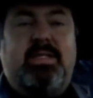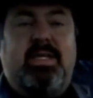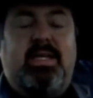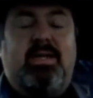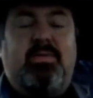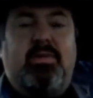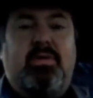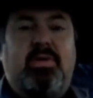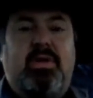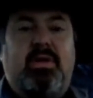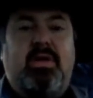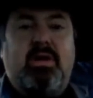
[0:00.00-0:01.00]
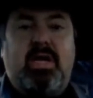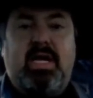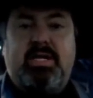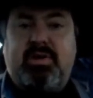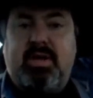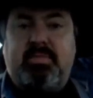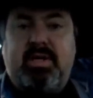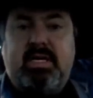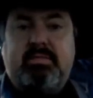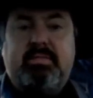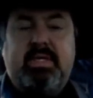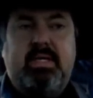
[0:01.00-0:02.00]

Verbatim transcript: and we're going to run a long line trap line.